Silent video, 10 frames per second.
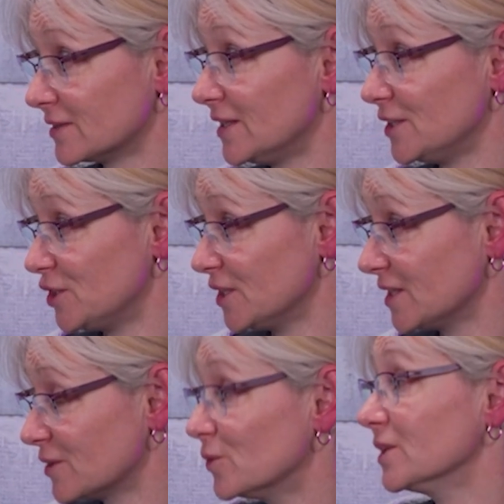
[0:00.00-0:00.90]

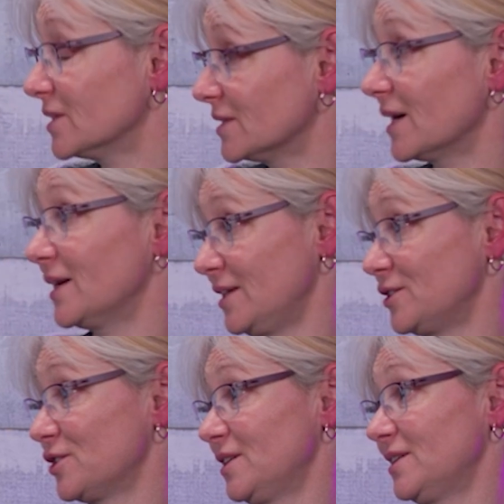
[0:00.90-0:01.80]
teaching with a
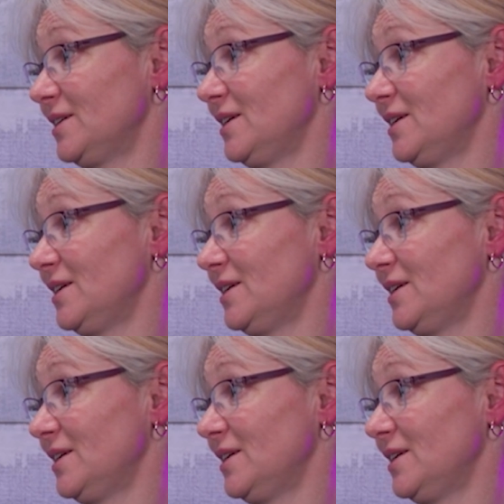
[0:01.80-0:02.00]
dietitian,